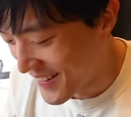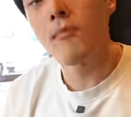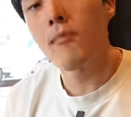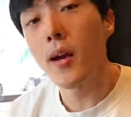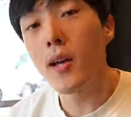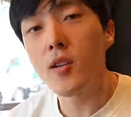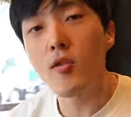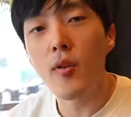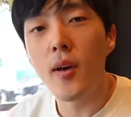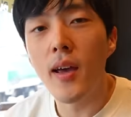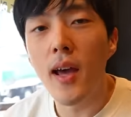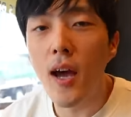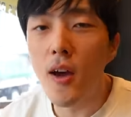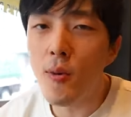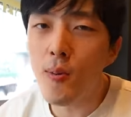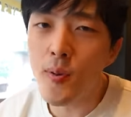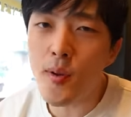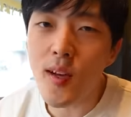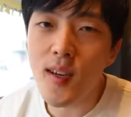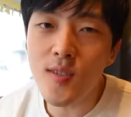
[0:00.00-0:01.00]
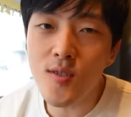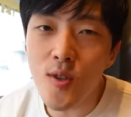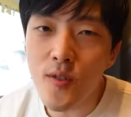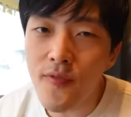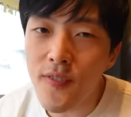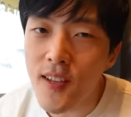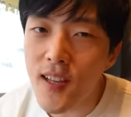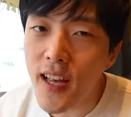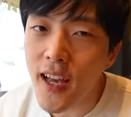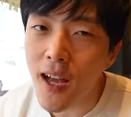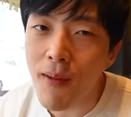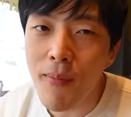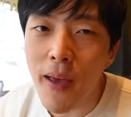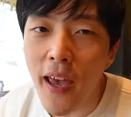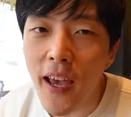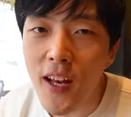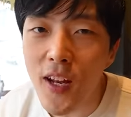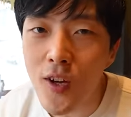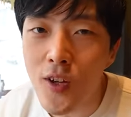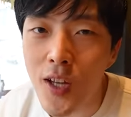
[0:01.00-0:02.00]
By the way, I hope you guys don't feel like I'm
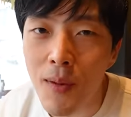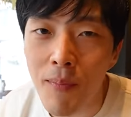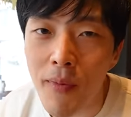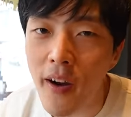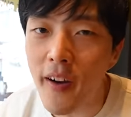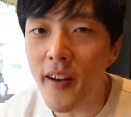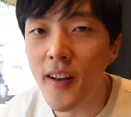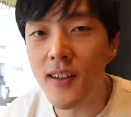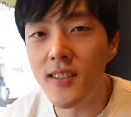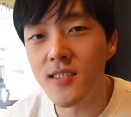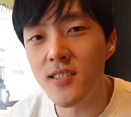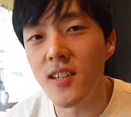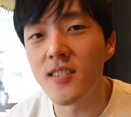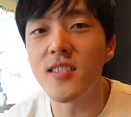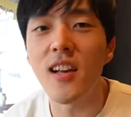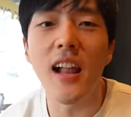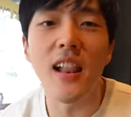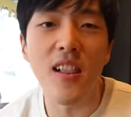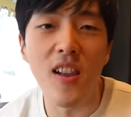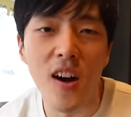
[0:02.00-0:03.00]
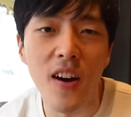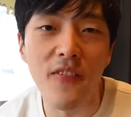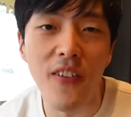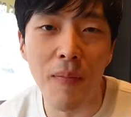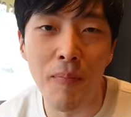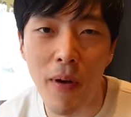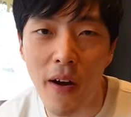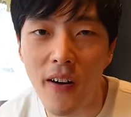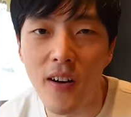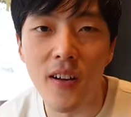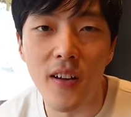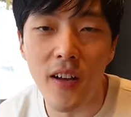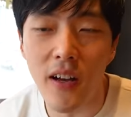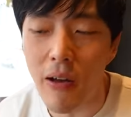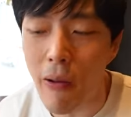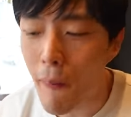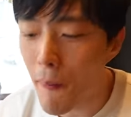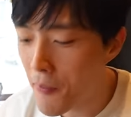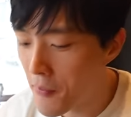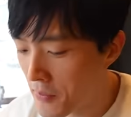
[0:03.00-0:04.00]
hating on Americans because I love
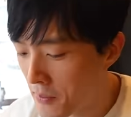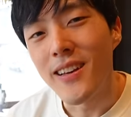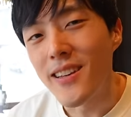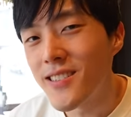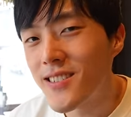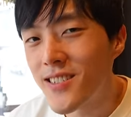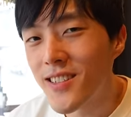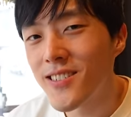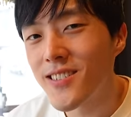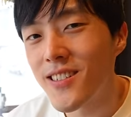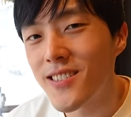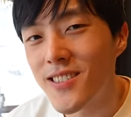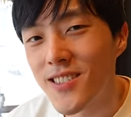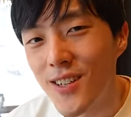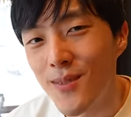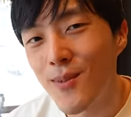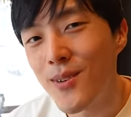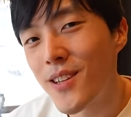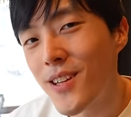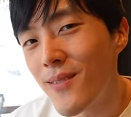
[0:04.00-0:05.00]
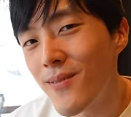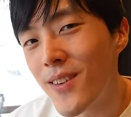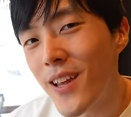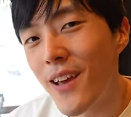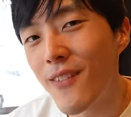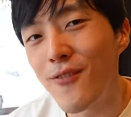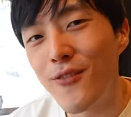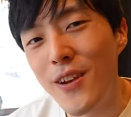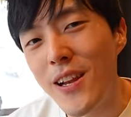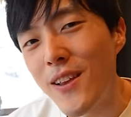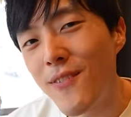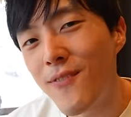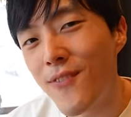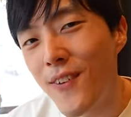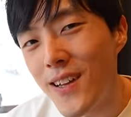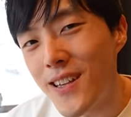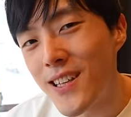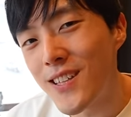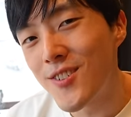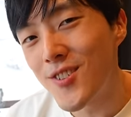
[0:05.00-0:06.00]
America. It's just that some of them, they have really
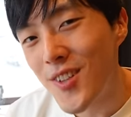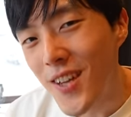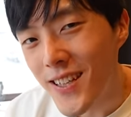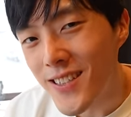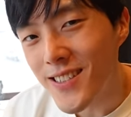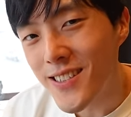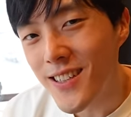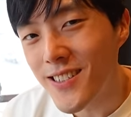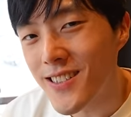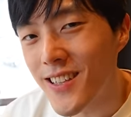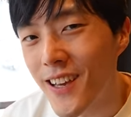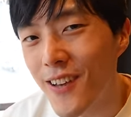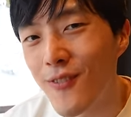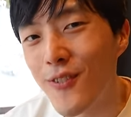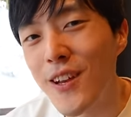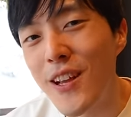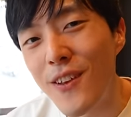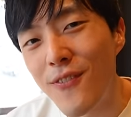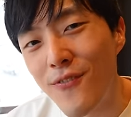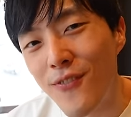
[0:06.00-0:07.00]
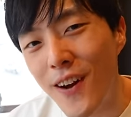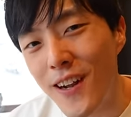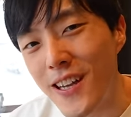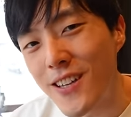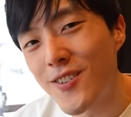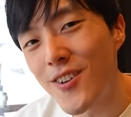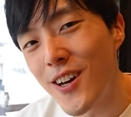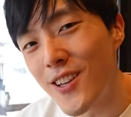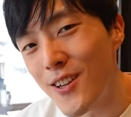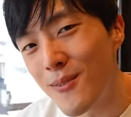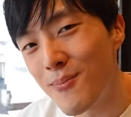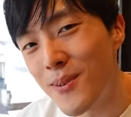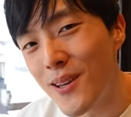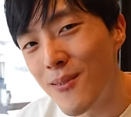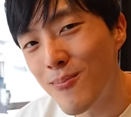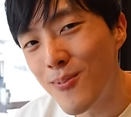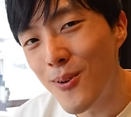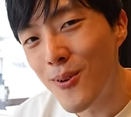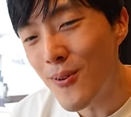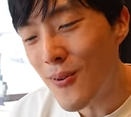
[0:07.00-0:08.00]
funny traits that's like really funny to other
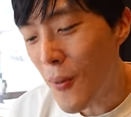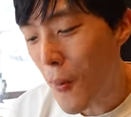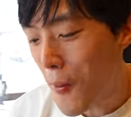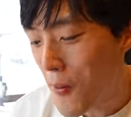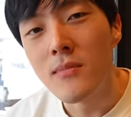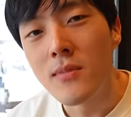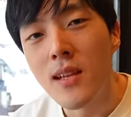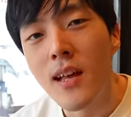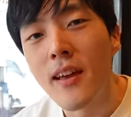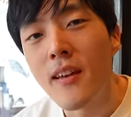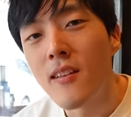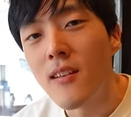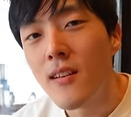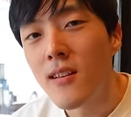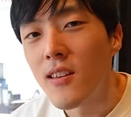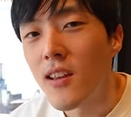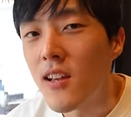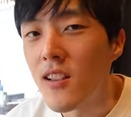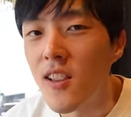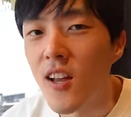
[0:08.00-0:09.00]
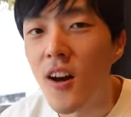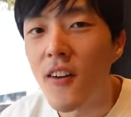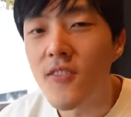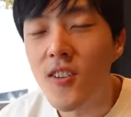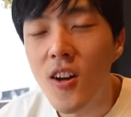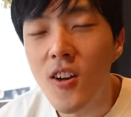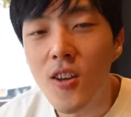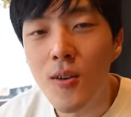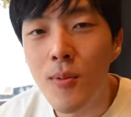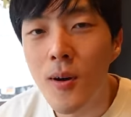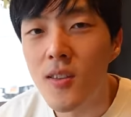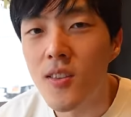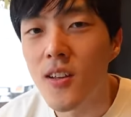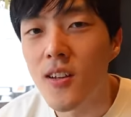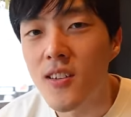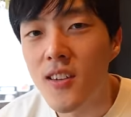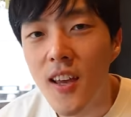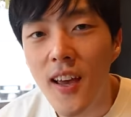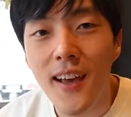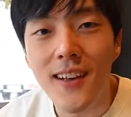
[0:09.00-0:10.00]
people. Like, they love talking about
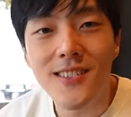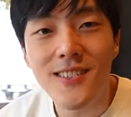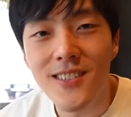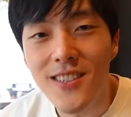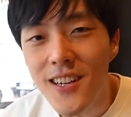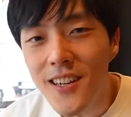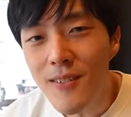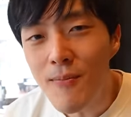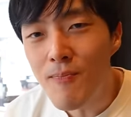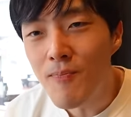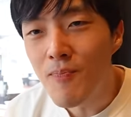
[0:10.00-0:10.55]
their Tesla.